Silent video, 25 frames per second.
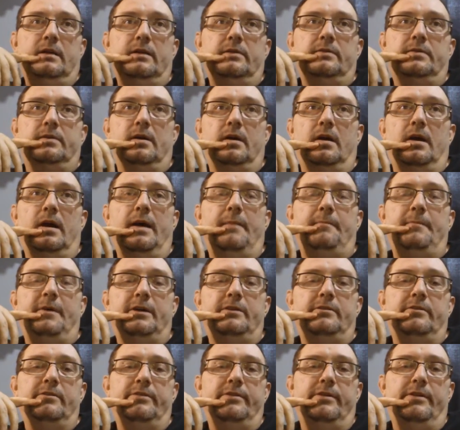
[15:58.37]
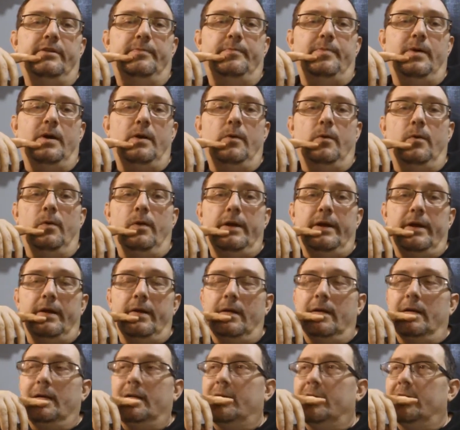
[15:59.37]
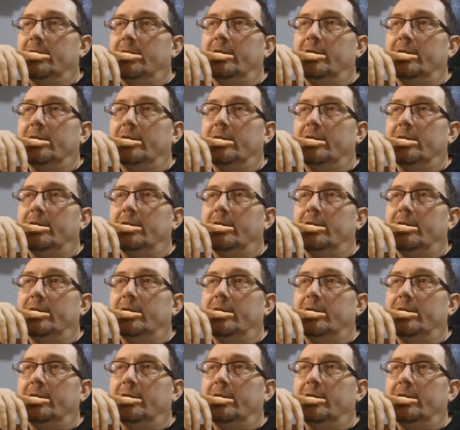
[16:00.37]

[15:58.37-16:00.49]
sir, how much is this pole here?